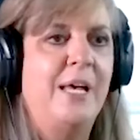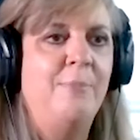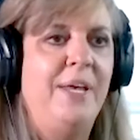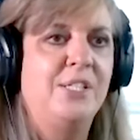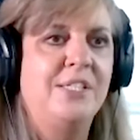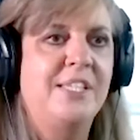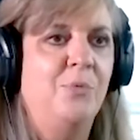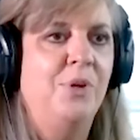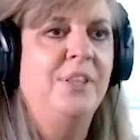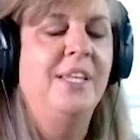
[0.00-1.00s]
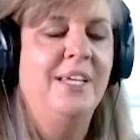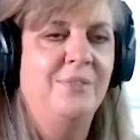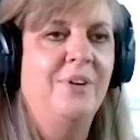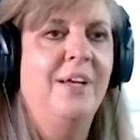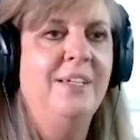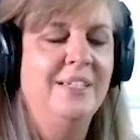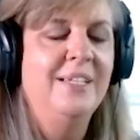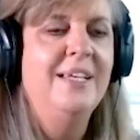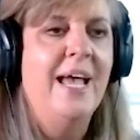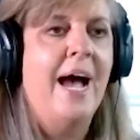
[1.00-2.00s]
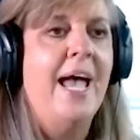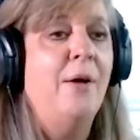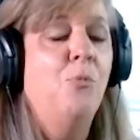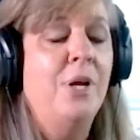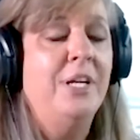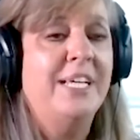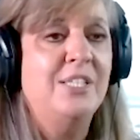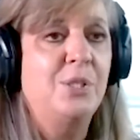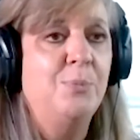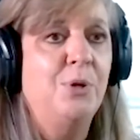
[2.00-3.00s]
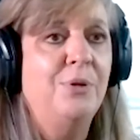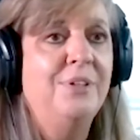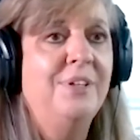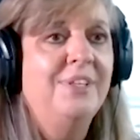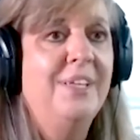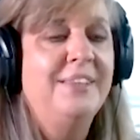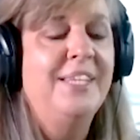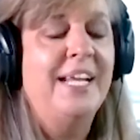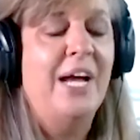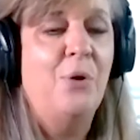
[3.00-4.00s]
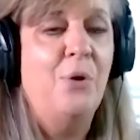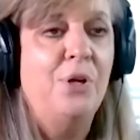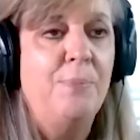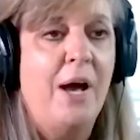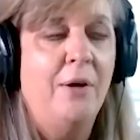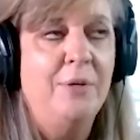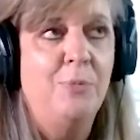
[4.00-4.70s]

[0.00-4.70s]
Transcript: that makes. Yeah. Just that one thing, right? I had so one customer that I oh. heard about.